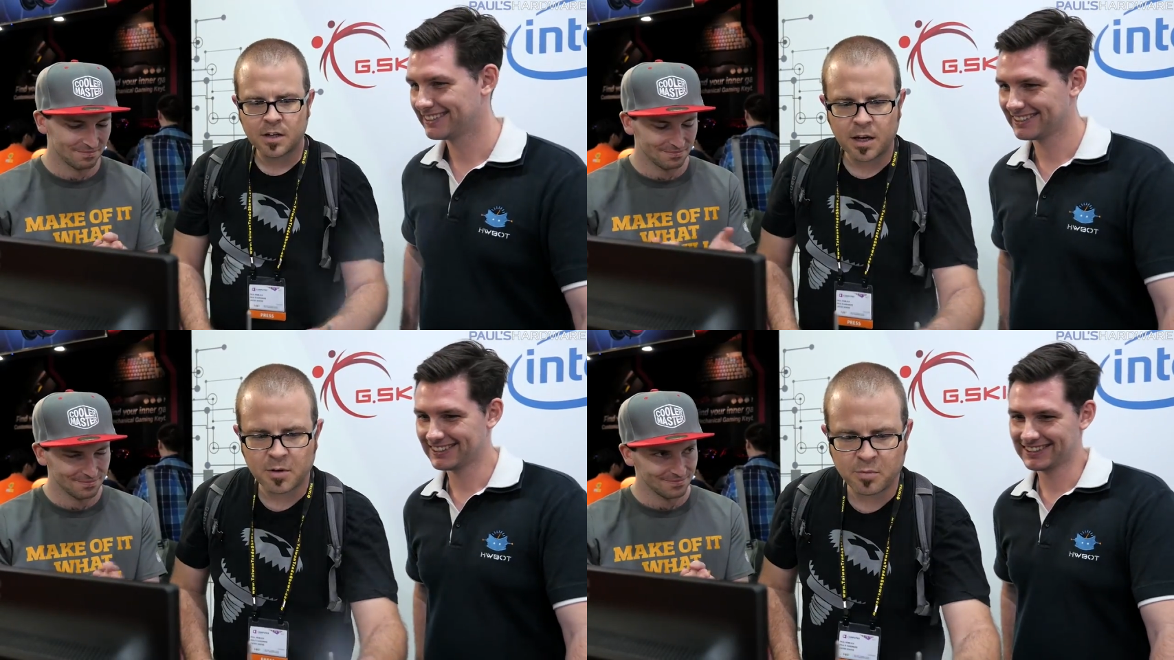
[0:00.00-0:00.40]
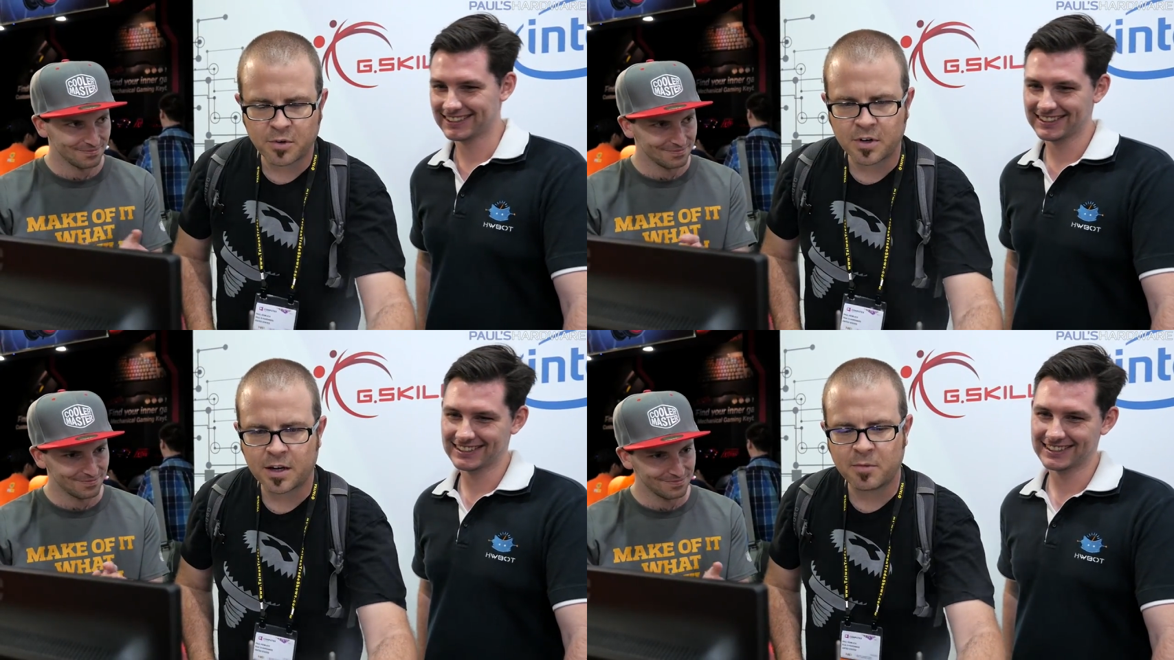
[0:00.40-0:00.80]
Speaker 1: I'm gonna
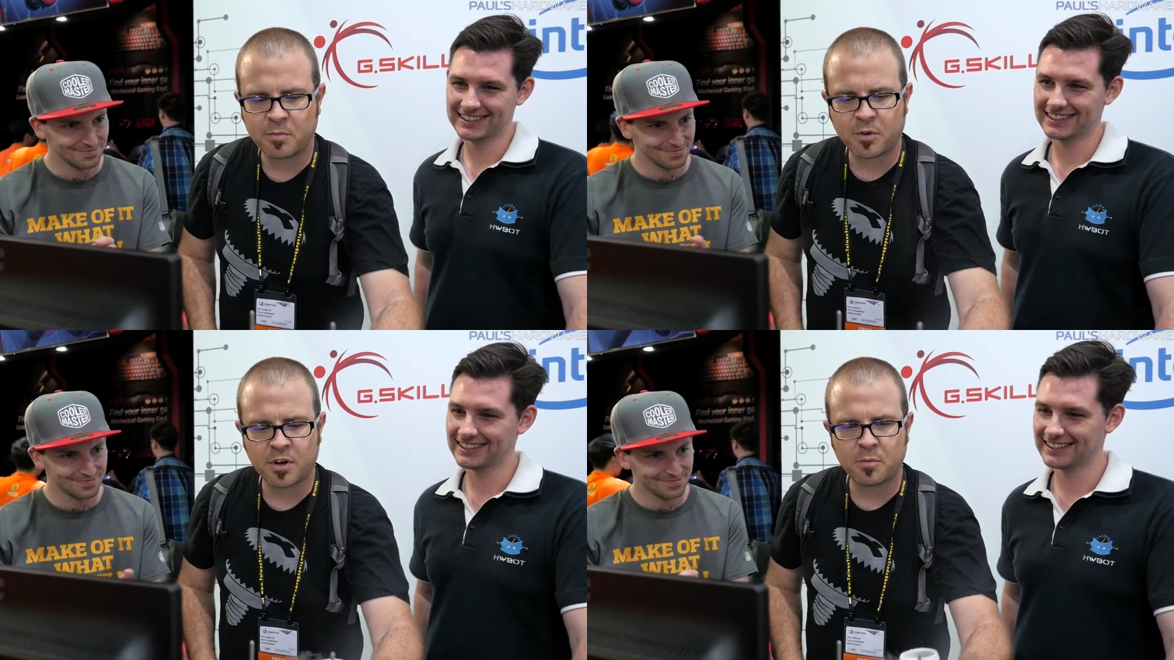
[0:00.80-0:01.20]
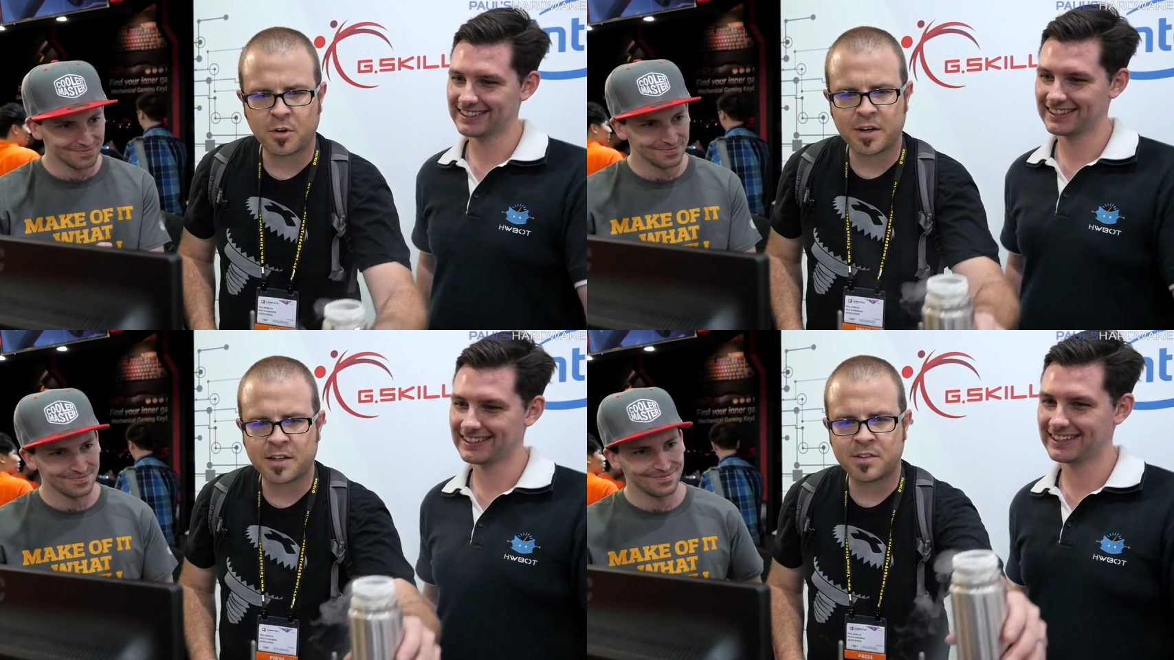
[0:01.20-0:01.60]
pour in more
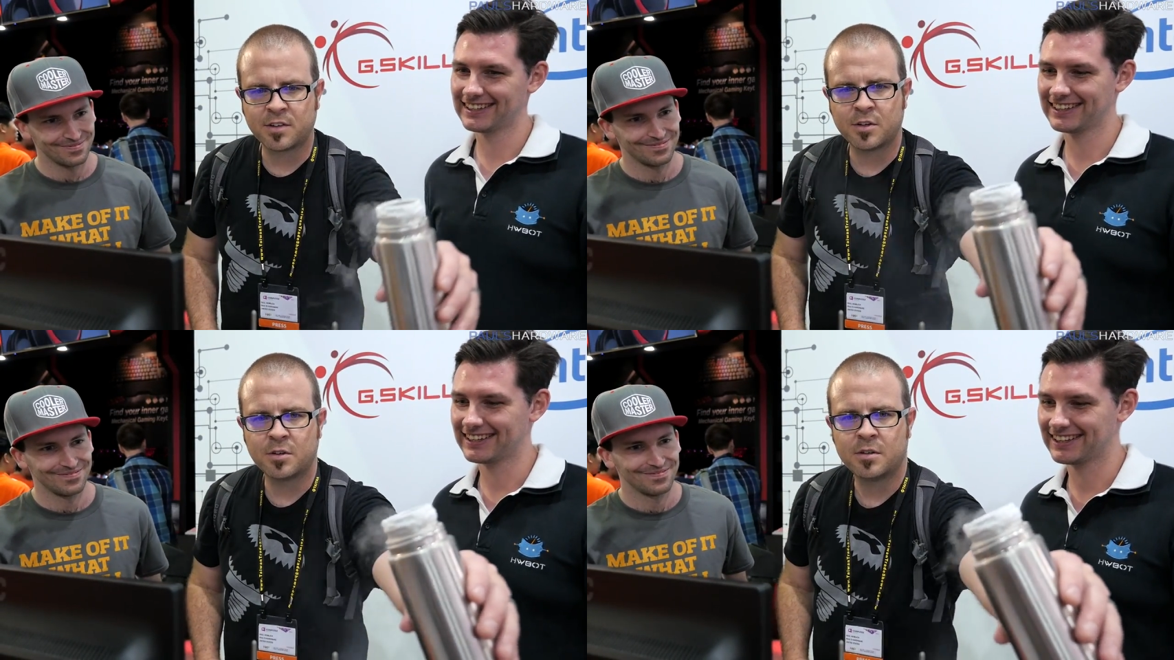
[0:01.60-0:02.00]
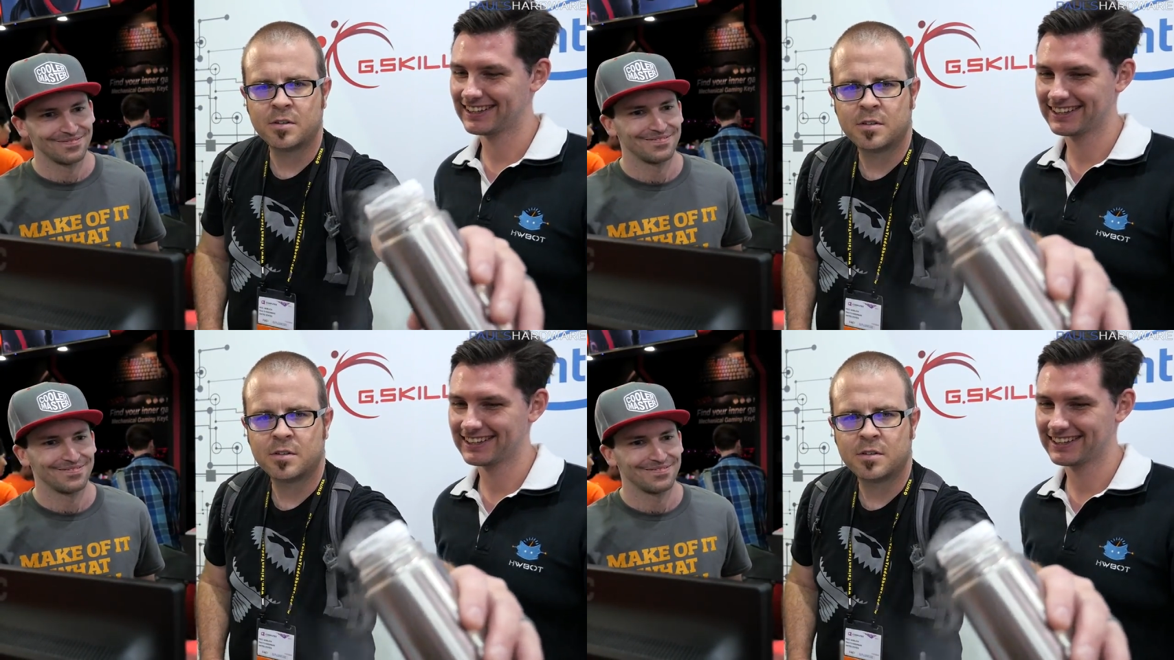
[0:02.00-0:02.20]
LN2.